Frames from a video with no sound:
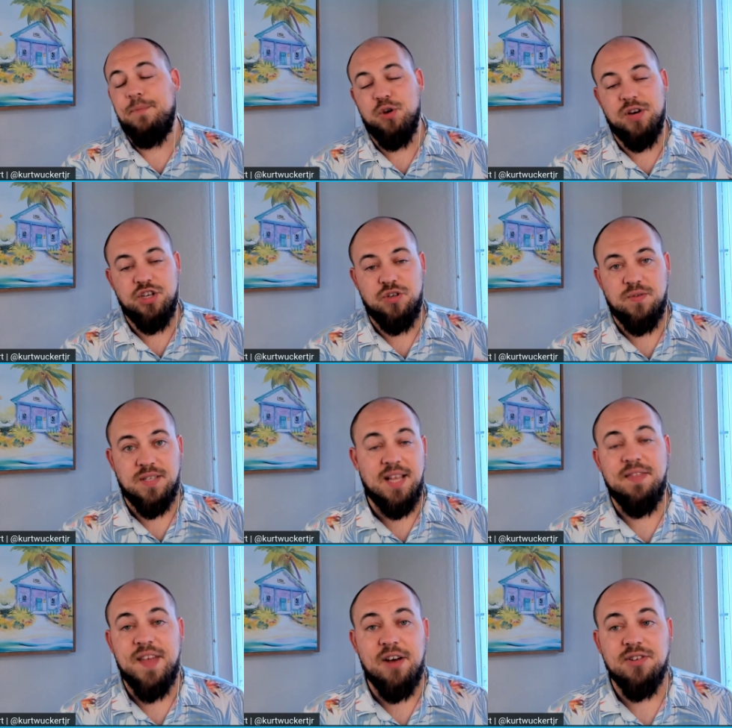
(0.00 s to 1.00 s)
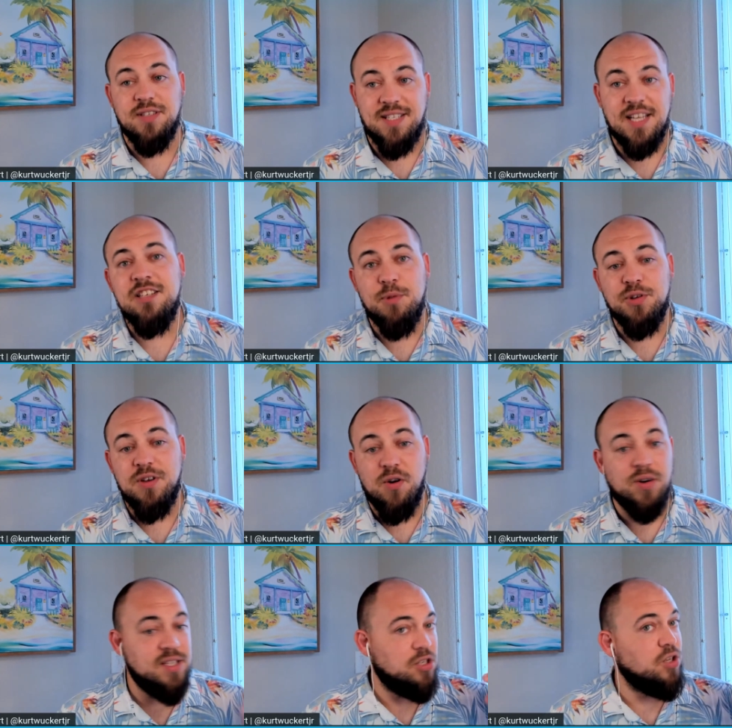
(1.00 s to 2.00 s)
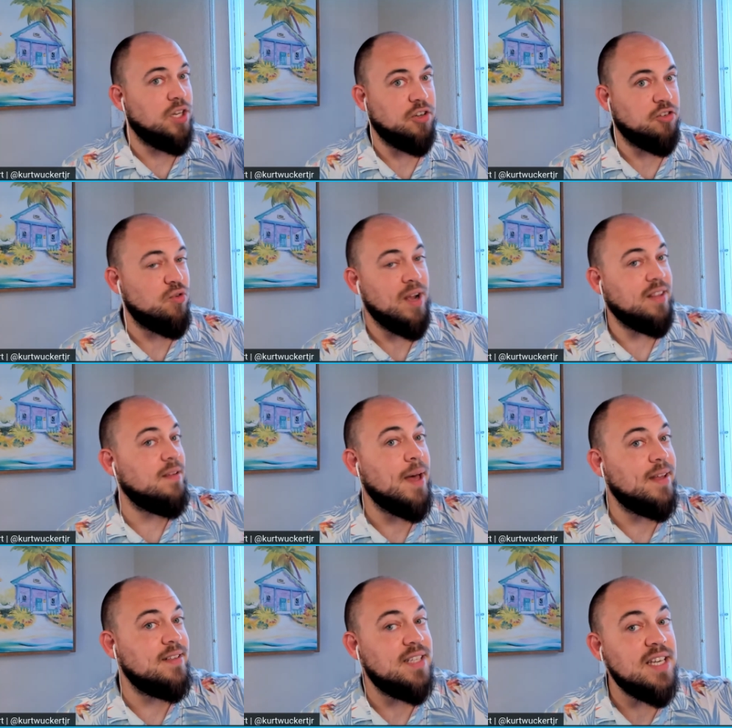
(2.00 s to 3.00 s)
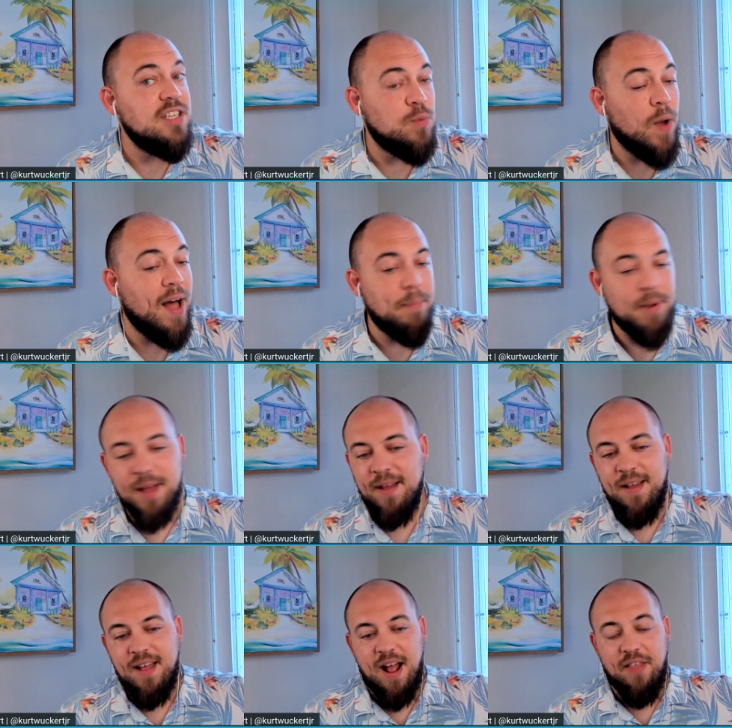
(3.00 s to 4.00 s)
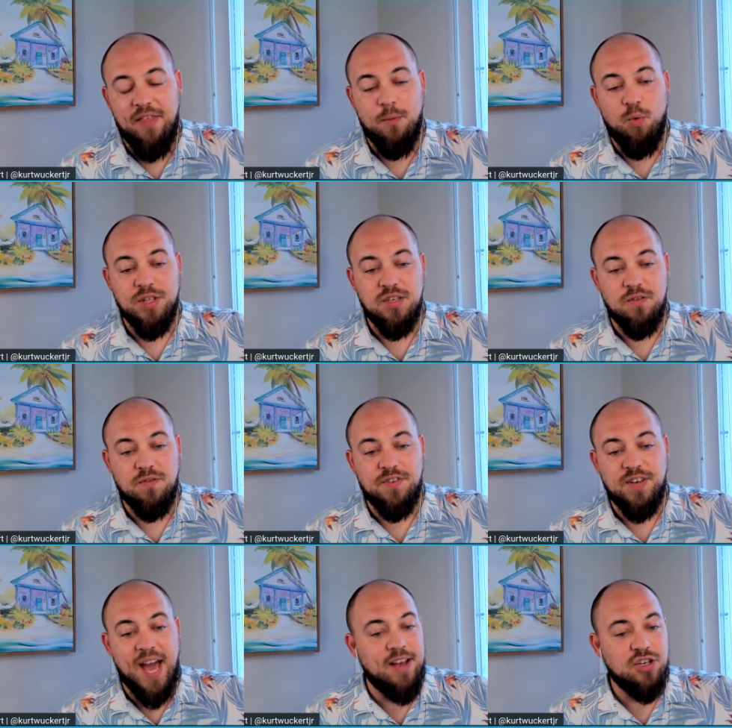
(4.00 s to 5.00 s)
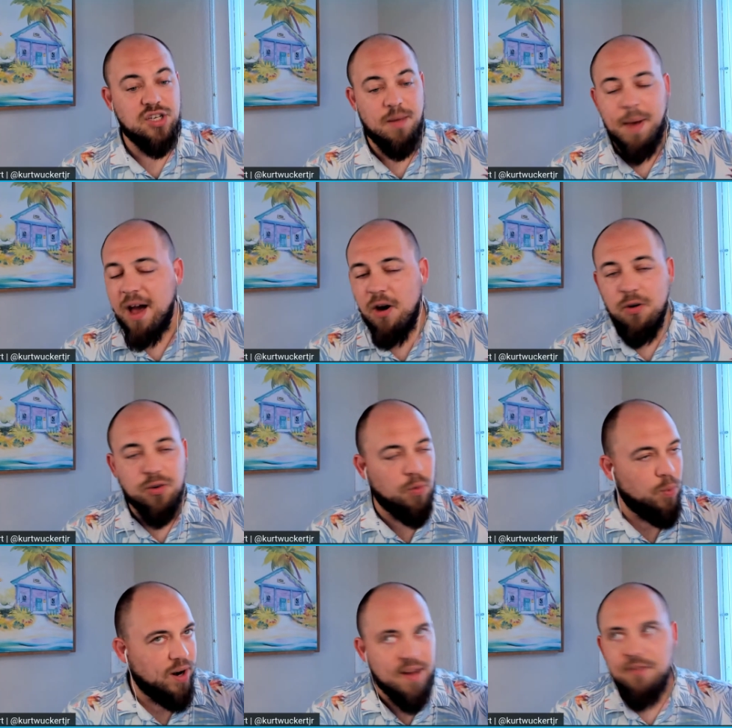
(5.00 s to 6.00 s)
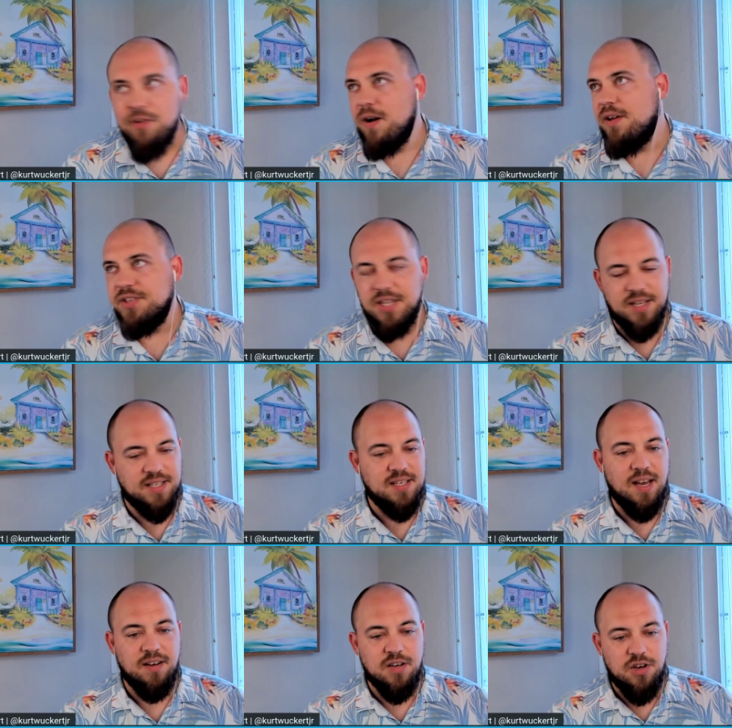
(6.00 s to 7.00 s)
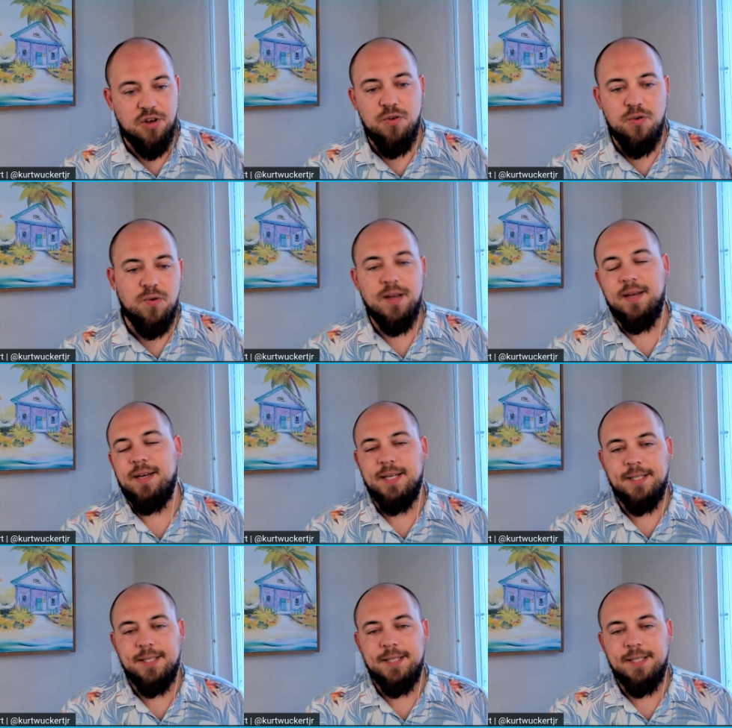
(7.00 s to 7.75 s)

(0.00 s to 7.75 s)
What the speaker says: You issue 10,000 Sensible tokens so you can trade them on T-Swap. And then once you've cashed them out or whatever else you decide to do,